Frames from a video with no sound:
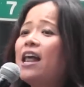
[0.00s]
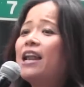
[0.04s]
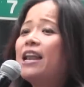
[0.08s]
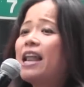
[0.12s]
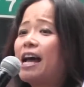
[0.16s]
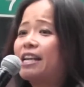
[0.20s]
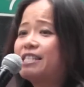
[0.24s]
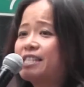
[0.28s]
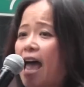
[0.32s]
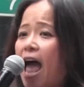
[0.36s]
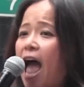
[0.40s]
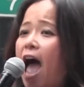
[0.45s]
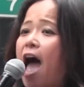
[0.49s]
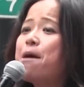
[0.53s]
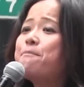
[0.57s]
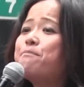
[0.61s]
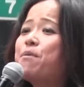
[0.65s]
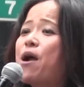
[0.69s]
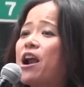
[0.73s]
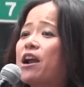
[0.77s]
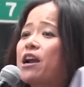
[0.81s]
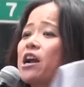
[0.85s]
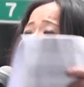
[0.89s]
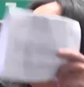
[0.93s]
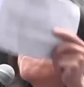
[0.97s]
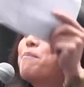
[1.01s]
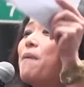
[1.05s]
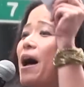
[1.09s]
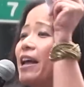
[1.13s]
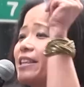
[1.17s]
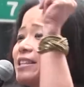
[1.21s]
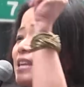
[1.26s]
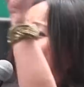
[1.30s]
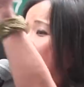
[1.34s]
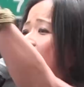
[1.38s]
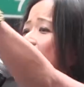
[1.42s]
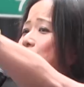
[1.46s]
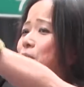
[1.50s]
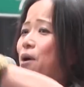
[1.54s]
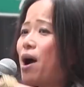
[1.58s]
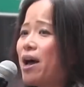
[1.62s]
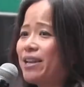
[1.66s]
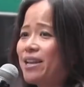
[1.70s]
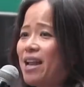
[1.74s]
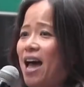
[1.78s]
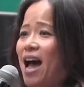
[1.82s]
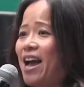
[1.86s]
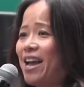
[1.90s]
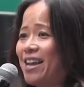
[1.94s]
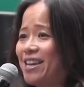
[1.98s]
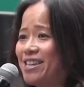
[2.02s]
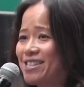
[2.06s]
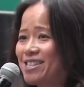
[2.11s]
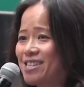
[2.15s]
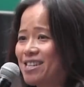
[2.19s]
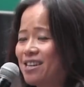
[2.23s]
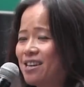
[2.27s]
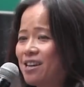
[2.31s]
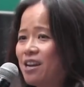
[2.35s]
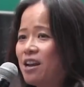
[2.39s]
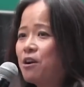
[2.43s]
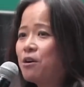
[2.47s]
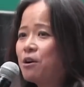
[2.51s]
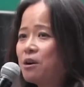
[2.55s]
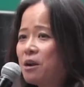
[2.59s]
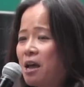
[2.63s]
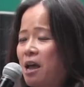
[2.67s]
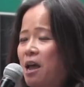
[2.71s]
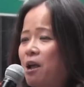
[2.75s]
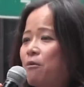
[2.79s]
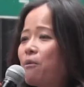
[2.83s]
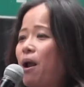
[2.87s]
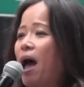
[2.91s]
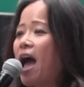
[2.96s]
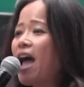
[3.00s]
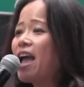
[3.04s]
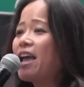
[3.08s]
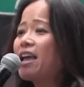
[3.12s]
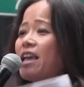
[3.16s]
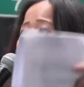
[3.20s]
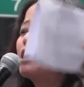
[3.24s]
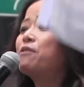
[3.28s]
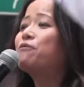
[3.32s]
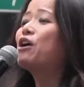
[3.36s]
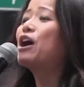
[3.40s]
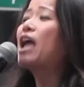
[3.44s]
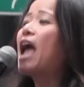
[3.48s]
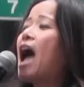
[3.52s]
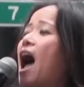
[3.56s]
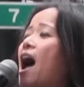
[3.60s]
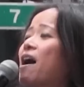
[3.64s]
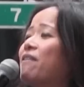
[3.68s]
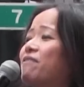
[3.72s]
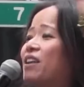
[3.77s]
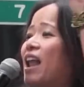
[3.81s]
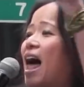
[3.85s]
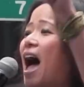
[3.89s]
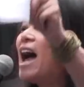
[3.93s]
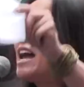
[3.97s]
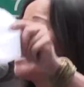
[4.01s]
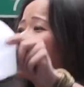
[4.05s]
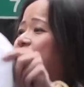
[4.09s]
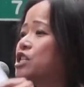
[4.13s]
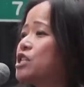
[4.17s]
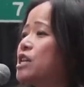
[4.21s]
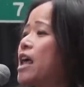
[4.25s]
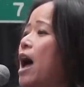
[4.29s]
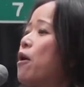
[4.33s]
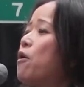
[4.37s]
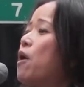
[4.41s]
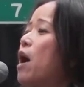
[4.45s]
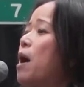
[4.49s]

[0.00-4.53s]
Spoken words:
That's hamburger but Taiwanized, right? If we have lunch, there